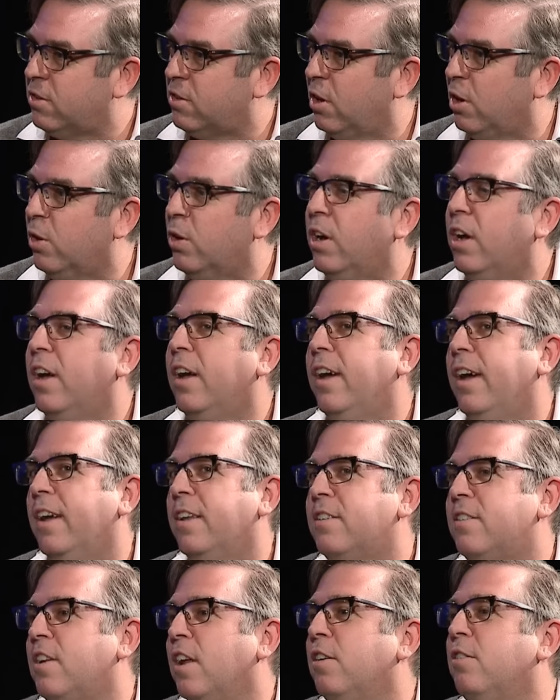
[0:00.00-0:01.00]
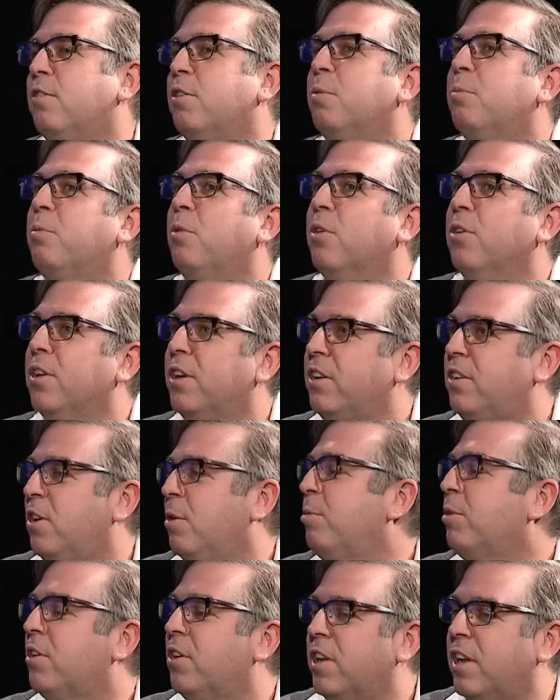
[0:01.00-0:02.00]
So instead of the bully
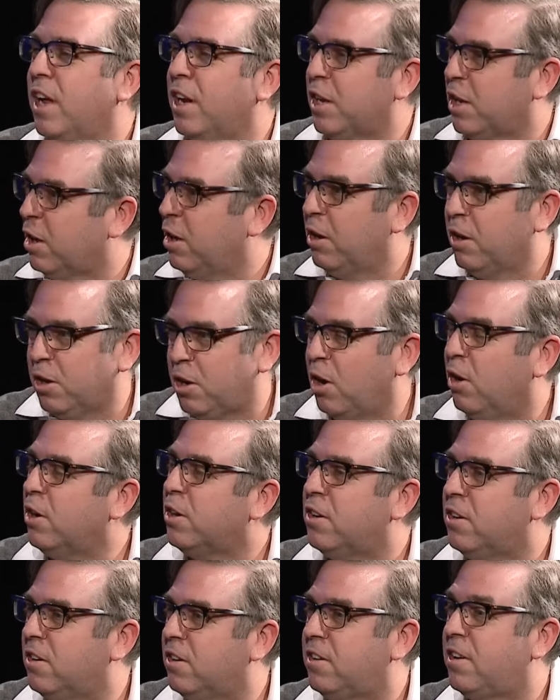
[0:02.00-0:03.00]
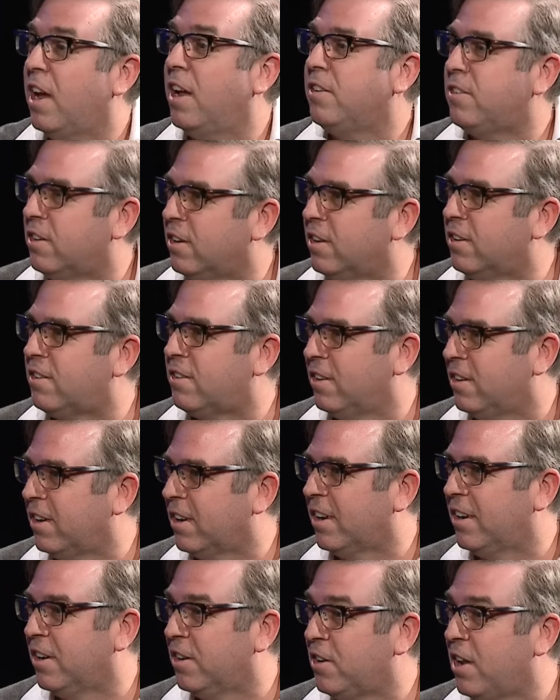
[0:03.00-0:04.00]
typically getting a, going to detention and
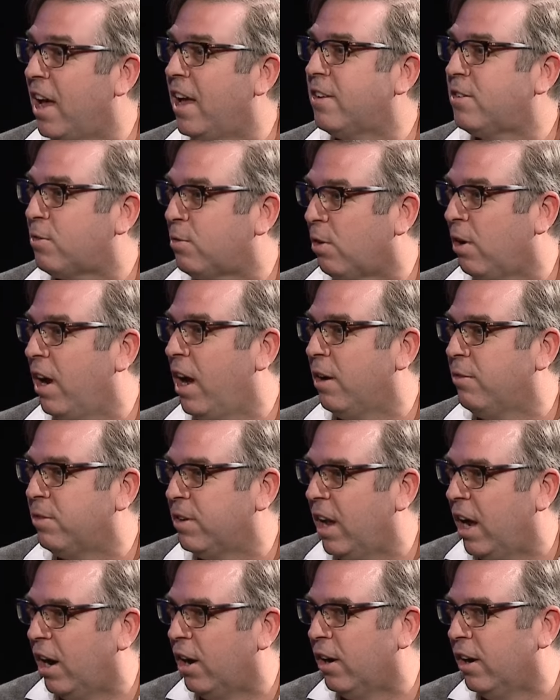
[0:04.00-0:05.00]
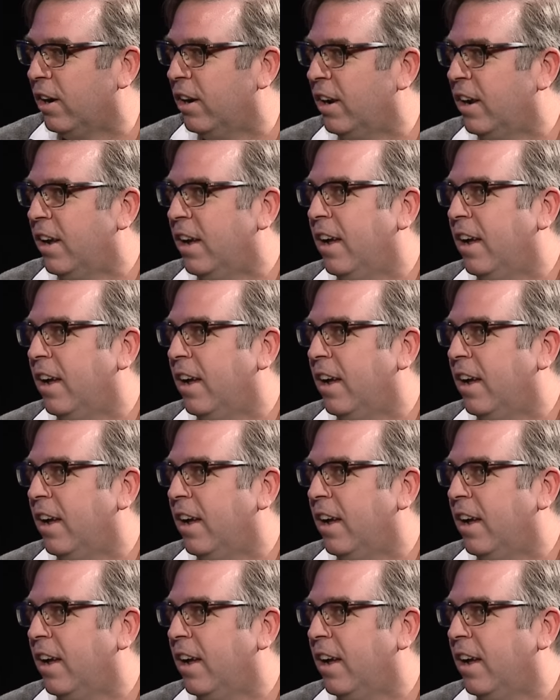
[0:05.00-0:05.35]
sitting at a desk for half an hour,